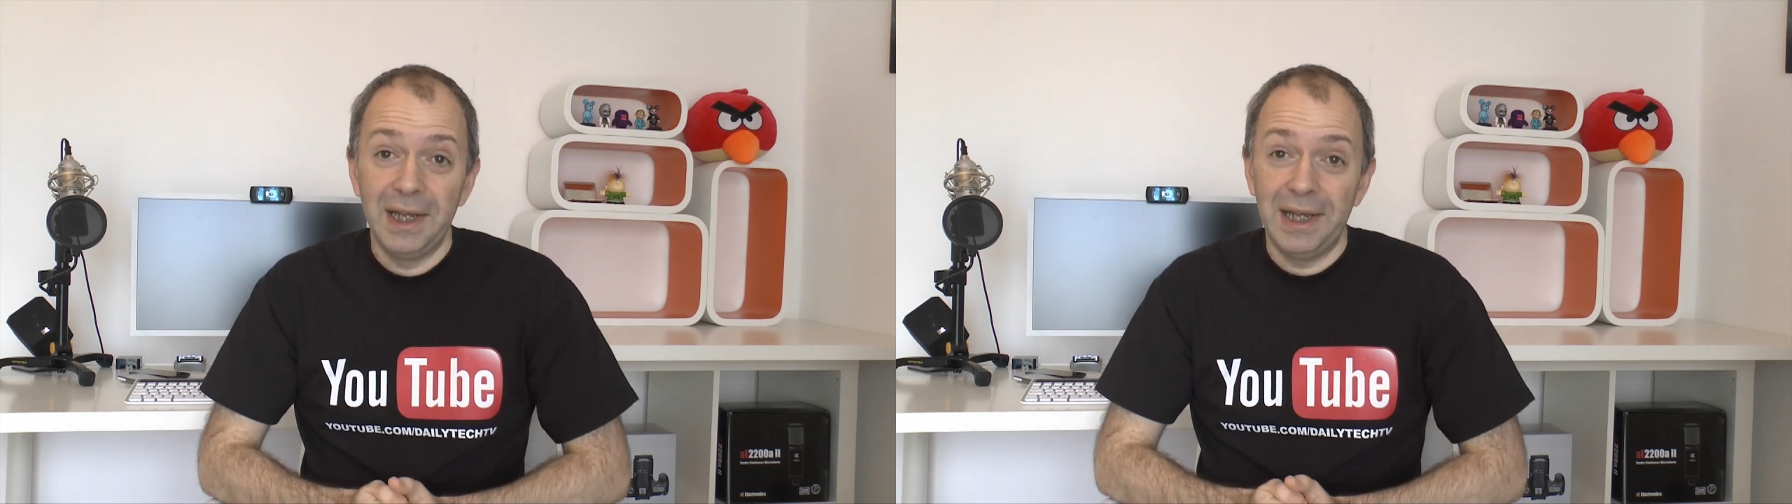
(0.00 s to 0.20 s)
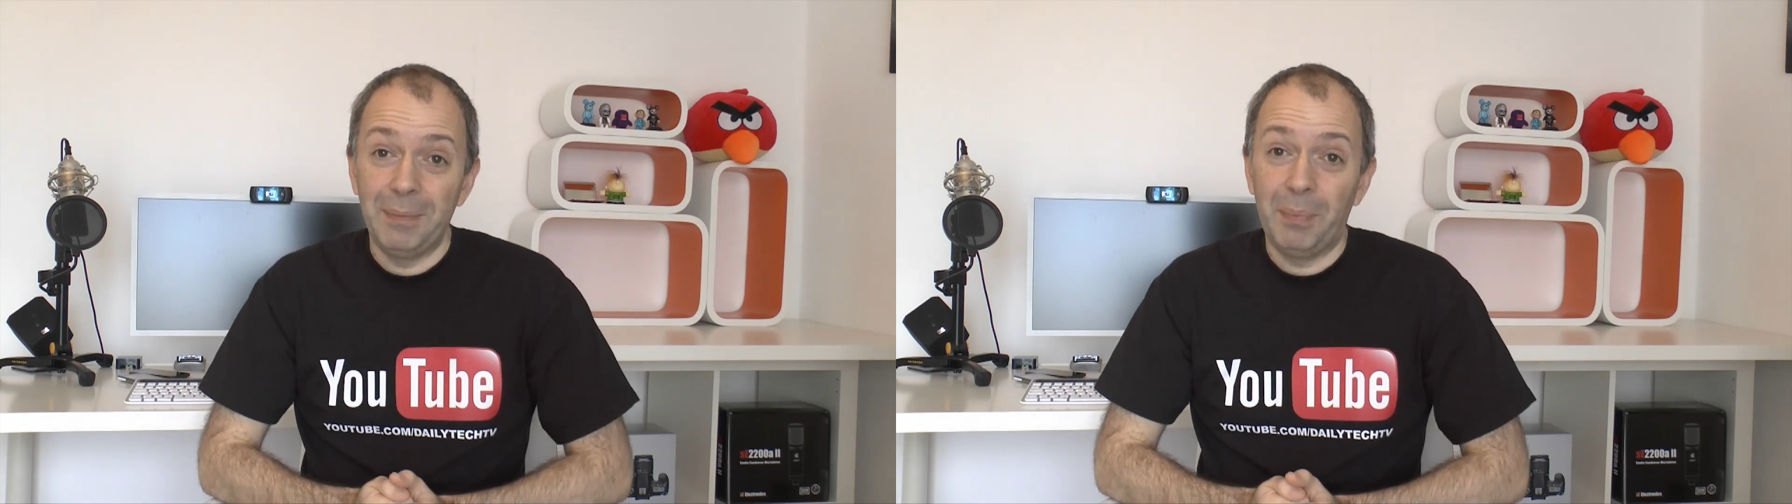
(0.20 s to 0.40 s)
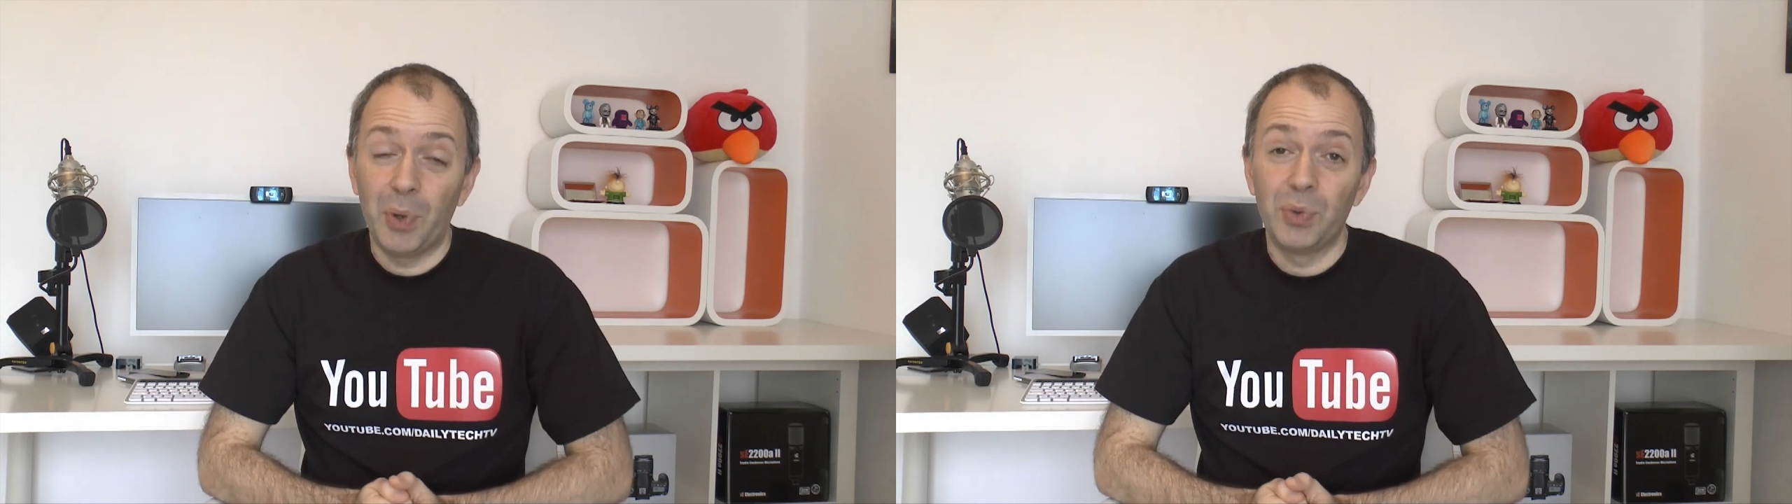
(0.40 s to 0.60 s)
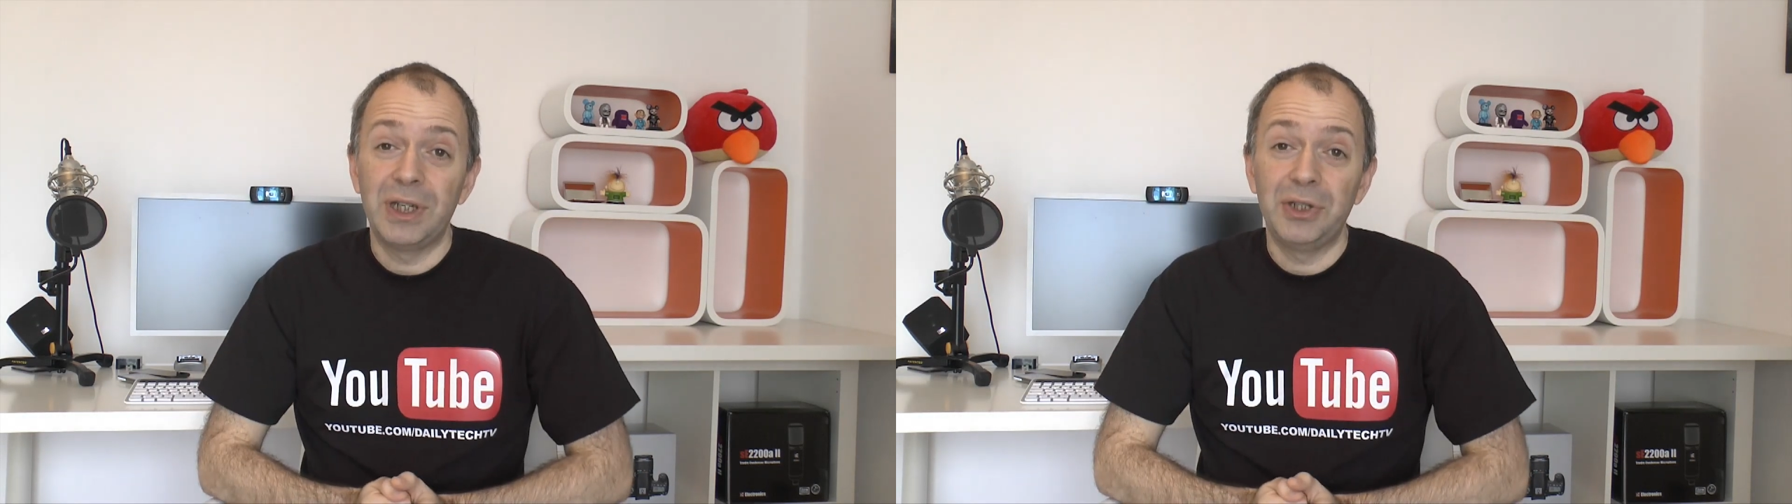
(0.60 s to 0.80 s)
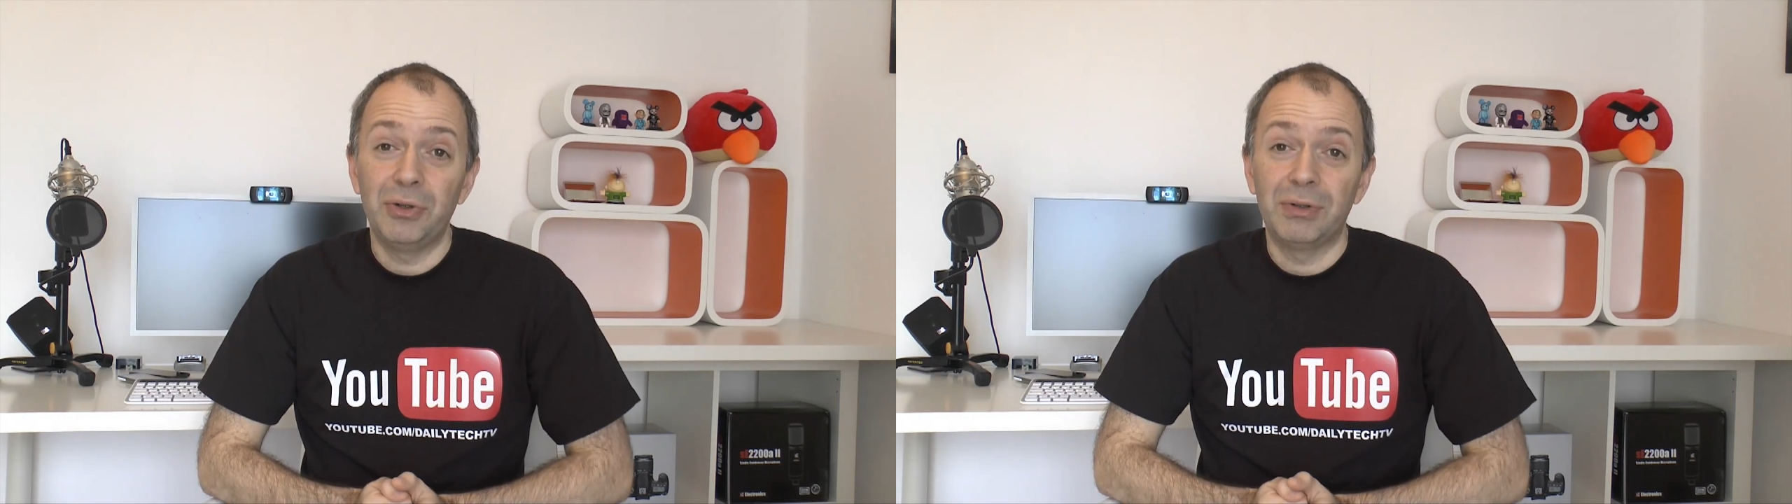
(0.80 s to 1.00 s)
it pulls
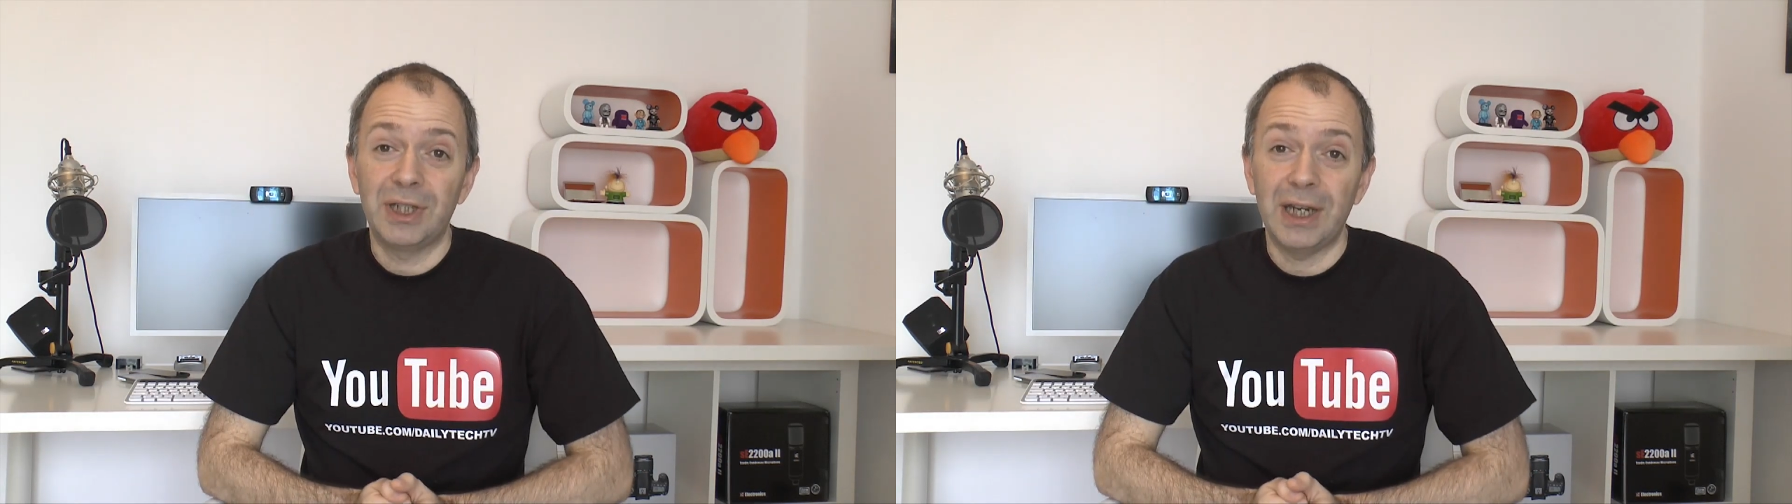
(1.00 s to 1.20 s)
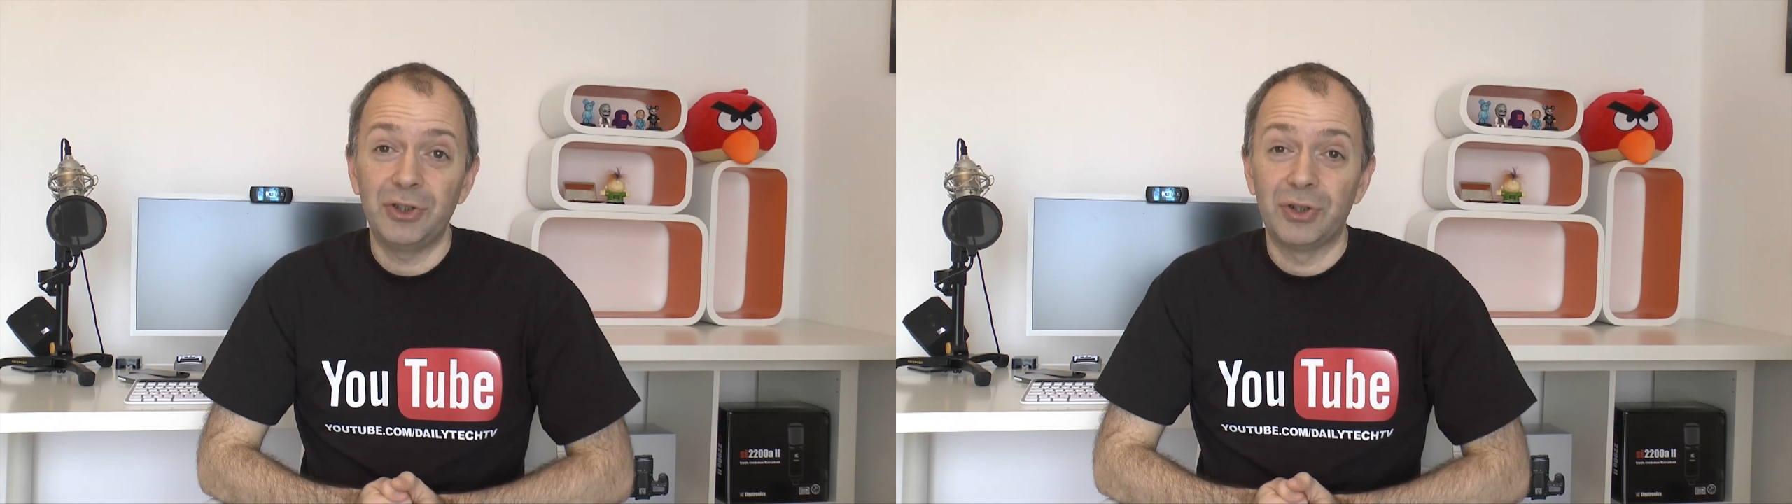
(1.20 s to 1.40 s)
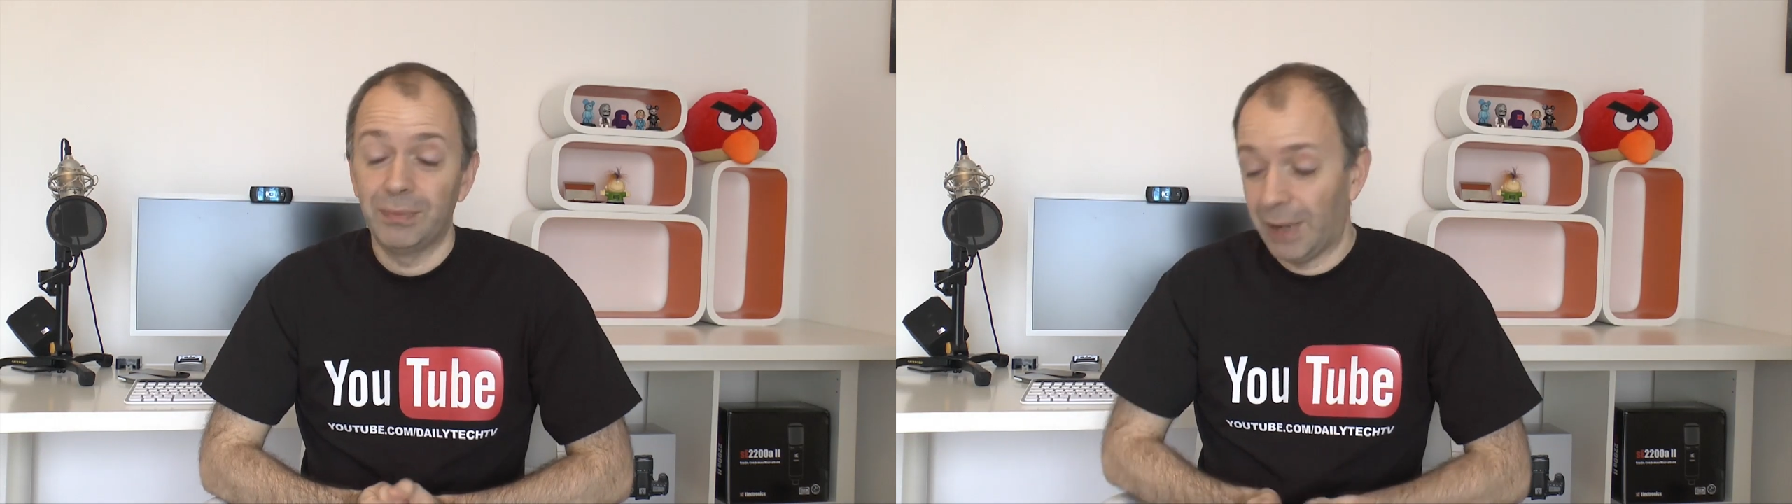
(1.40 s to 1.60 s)
in your attention,